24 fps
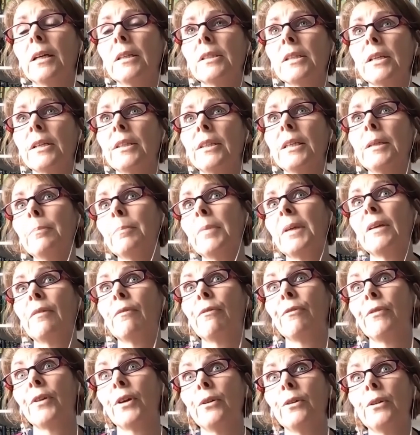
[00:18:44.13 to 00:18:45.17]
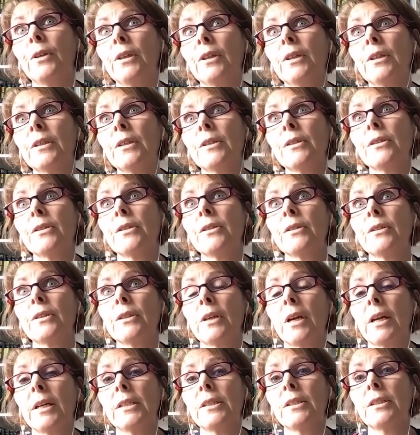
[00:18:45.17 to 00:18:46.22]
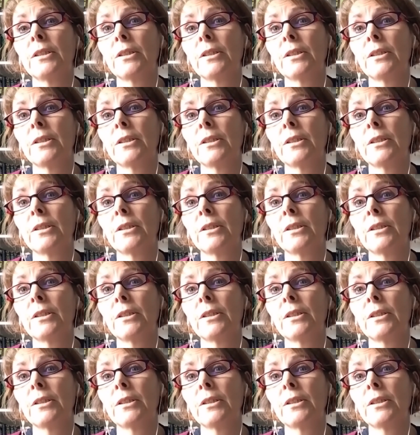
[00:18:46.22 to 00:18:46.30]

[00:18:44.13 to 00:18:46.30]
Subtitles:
think being focused, I